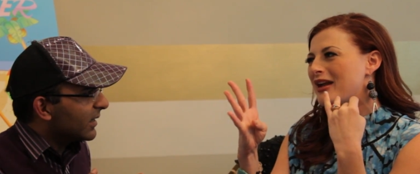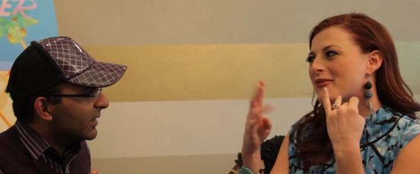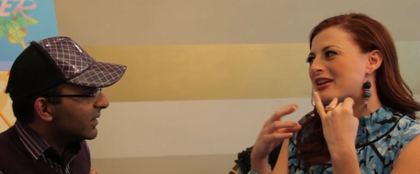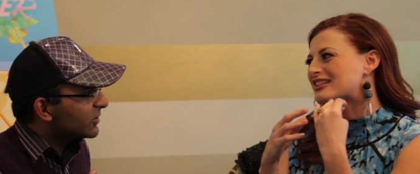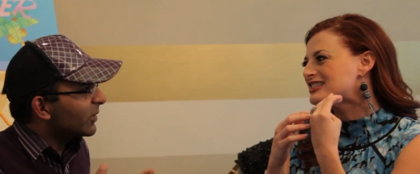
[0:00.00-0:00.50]

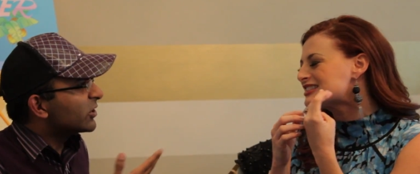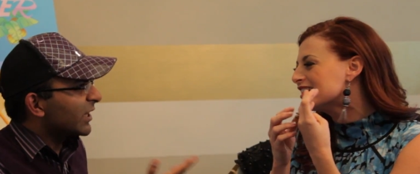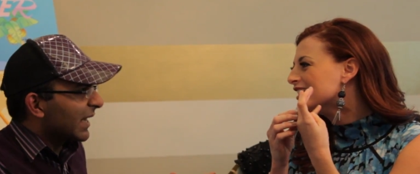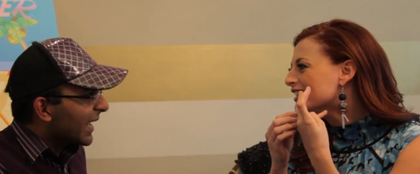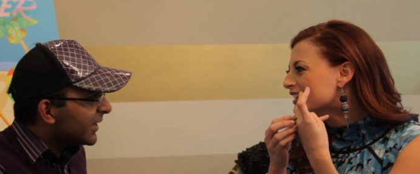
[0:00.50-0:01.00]
Speaker 1: babies. So is
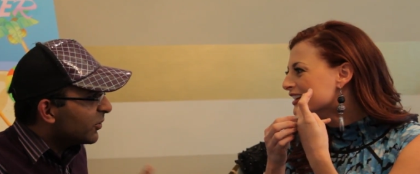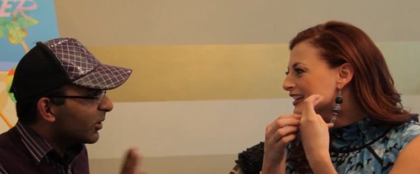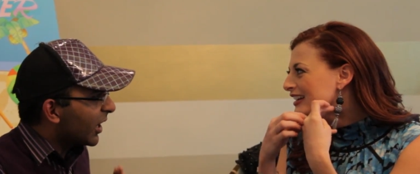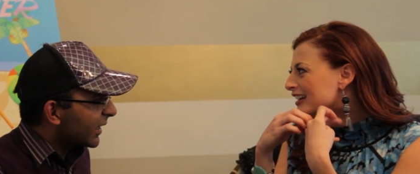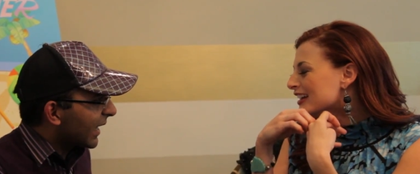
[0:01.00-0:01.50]
she like you
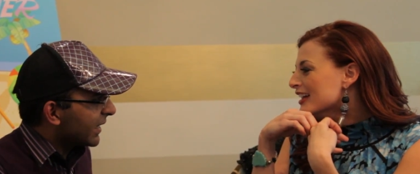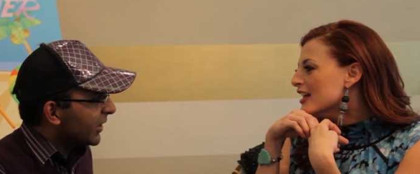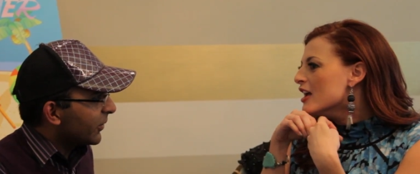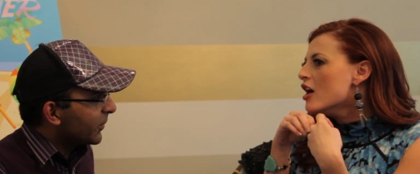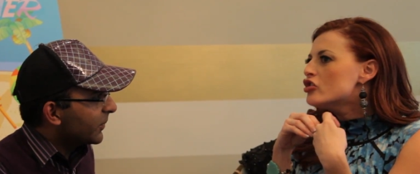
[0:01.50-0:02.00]
or not like you?